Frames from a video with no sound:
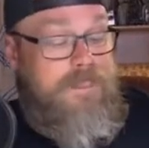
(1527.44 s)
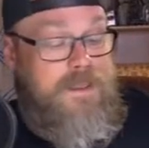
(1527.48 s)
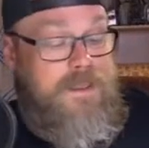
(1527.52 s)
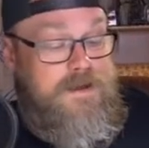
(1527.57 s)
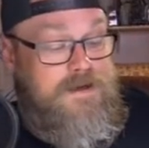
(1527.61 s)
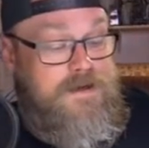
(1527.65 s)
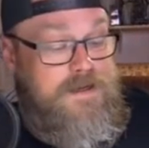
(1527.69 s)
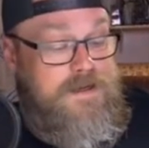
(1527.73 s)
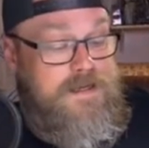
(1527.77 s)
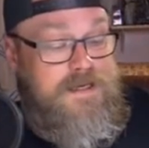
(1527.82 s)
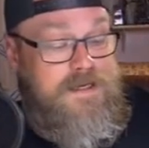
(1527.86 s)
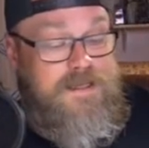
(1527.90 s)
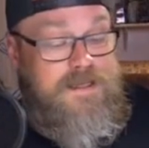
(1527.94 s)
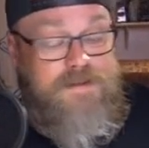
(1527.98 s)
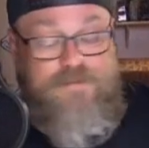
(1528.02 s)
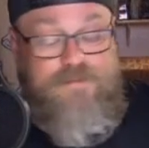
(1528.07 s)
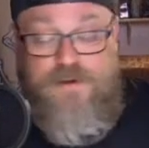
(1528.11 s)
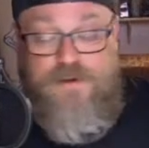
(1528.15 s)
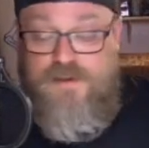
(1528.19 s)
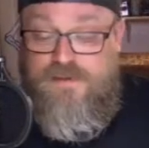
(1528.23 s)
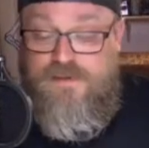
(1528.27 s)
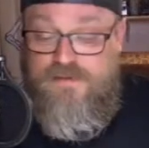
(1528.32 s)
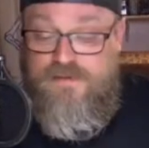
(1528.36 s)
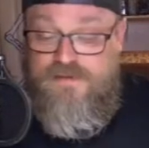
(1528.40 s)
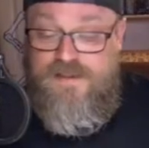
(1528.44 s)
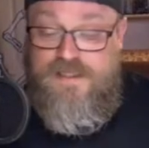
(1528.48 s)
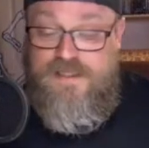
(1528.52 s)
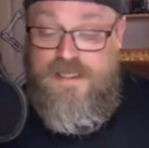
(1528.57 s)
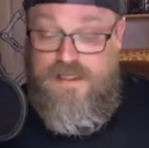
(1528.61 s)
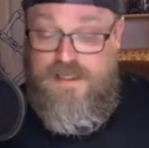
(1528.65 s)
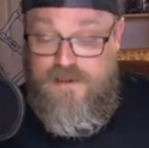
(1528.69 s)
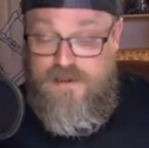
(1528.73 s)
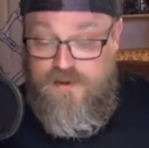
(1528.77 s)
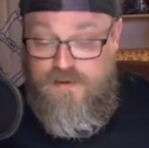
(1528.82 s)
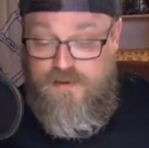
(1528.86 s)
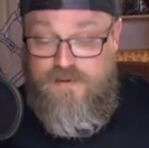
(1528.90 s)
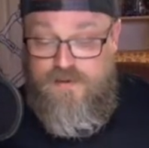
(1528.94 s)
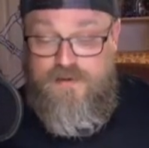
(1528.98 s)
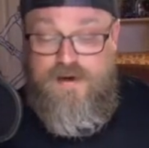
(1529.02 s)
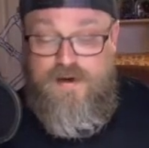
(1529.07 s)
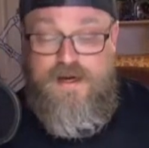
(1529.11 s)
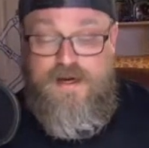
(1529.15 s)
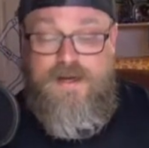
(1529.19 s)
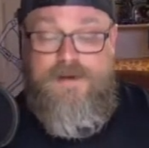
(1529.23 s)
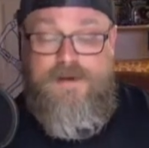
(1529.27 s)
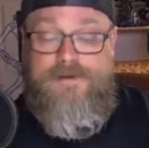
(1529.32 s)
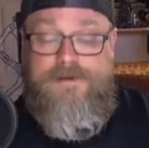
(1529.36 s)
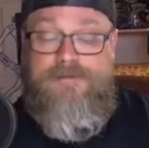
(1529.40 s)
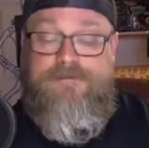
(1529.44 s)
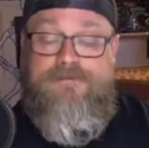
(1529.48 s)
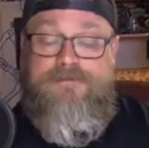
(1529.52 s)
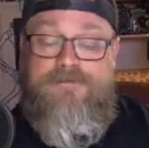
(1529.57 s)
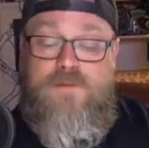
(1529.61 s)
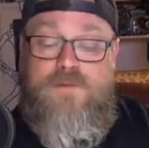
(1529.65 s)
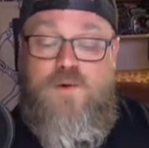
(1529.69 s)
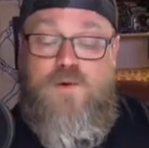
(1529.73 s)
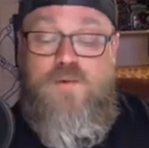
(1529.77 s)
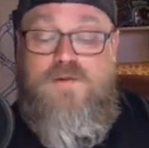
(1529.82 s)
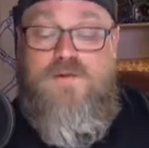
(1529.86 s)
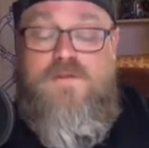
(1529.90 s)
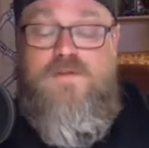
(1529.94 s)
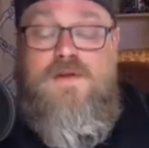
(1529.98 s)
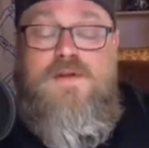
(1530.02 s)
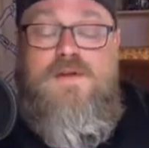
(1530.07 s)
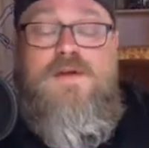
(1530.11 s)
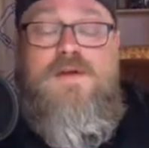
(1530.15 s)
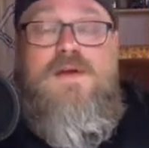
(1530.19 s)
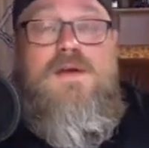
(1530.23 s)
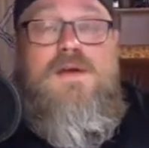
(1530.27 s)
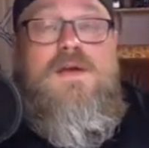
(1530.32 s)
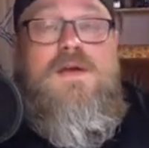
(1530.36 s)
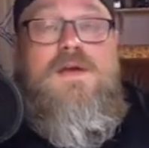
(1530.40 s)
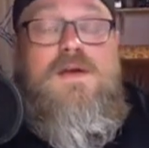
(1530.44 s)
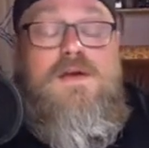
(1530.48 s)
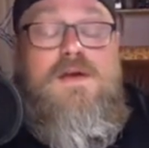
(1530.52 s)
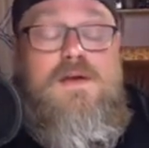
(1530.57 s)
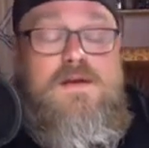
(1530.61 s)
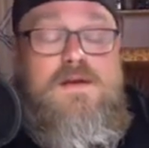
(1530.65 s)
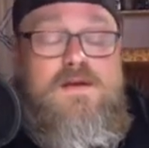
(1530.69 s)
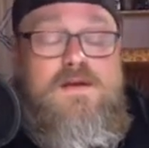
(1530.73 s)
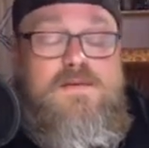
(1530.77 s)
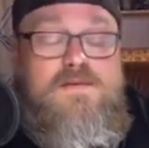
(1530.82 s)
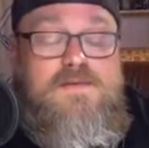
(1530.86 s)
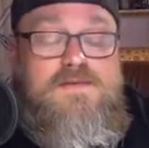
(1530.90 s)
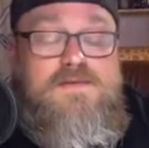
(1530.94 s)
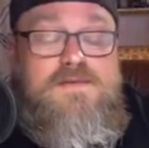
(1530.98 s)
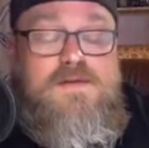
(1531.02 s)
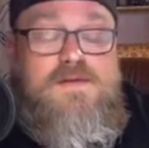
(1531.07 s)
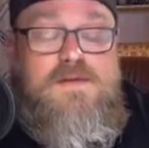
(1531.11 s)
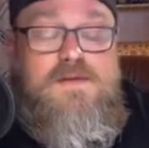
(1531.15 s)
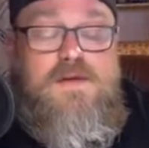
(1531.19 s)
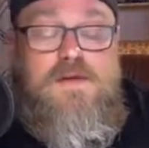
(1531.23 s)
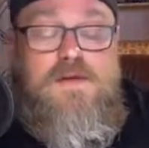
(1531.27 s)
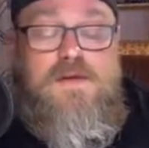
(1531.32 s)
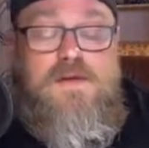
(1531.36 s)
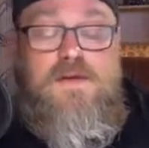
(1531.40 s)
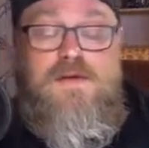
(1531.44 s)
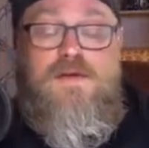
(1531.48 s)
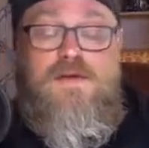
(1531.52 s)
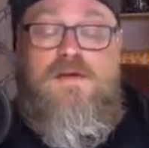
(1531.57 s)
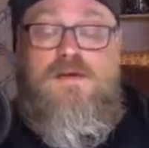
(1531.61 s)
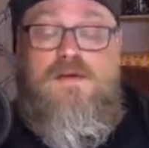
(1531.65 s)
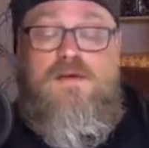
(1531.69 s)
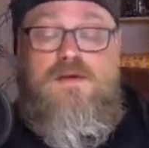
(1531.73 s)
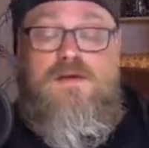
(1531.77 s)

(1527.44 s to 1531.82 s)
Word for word: nearly at the bottom of the tin, don't worry. Oh, we've got the, we've still got the